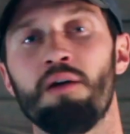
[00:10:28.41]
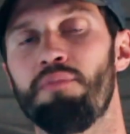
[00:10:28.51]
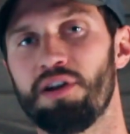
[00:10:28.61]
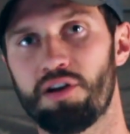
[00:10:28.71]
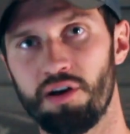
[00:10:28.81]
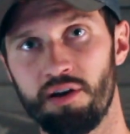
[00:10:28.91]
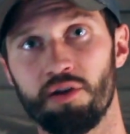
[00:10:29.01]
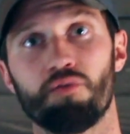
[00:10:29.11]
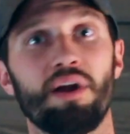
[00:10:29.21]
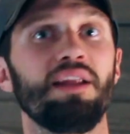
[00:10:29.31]
but it
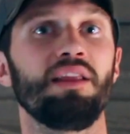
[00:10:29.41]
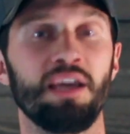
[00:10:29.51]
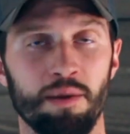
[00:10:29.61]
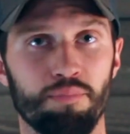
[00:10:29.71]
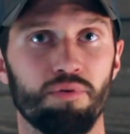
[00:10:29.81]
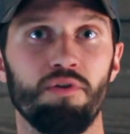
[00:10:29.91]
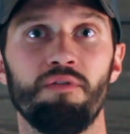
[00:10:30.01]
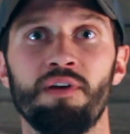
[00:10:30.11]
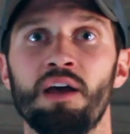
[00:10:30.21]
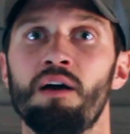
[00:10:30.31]
could greatly
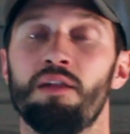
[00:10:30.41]
improve